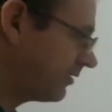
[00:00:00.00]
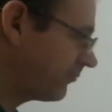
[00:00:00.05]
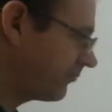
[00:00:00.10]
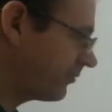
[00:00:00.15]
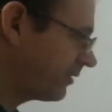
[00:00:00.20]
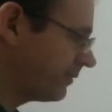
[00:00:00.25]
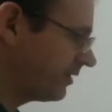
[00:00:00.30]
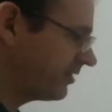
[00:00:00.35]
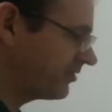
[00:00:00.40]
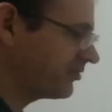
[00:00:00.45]

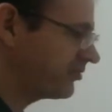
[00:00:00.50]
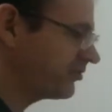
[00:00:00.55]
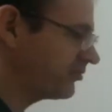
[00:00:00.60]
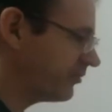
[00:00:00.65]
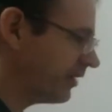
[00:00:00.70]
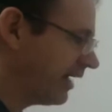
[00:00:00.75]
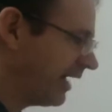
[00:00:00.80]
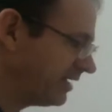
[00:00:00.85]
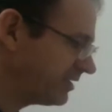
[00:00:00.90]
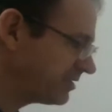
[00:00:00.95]
from a
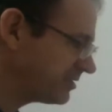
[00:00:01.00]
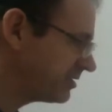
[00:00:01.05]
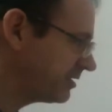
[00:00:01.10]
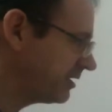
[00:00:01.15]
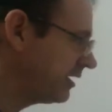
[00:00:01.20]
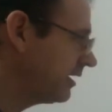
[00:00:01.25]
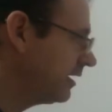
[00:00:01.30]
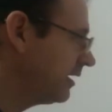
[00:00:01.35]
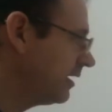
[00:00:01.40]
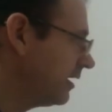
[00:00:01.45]
stretch,
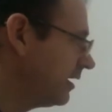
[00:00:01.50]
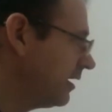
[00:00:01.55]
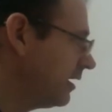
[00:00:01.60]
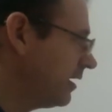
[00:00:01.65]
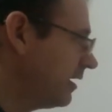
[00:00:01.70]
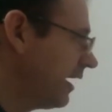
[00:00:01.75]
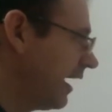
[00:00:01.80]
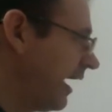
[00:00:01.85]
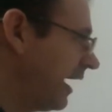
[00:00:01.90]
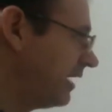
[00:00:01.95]

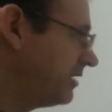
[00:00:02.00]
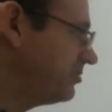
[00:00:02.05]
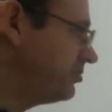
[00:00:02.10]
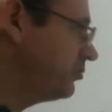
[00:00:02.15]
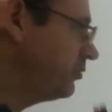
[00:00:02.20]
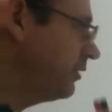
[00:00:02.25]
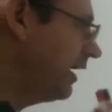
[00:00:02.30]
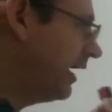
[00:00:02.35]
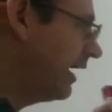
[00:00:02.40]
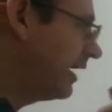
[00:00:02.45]
and you
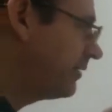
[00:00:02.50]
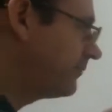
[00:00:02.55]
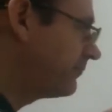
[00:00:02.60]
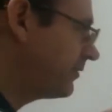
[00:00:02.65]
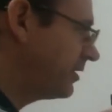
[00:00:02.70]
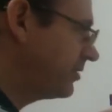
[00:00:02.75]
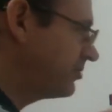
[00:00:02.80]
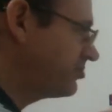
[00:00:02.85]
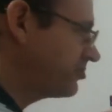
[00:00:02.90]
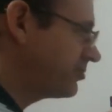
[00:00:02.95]
have
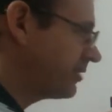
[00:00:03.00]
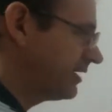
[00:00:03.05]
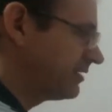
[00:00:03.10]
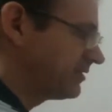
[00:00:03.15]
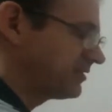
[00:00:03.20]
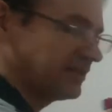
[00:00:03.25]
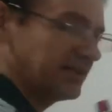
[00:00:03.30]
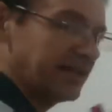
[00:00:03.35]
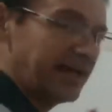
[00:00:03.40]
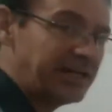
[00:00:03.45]
a
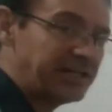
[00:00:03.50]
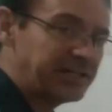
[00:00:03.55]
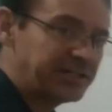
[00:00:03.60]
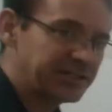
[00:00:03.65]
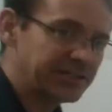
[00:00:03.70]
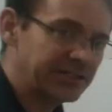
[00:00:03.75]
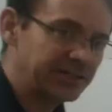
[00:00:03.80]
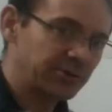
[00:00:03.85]
translation,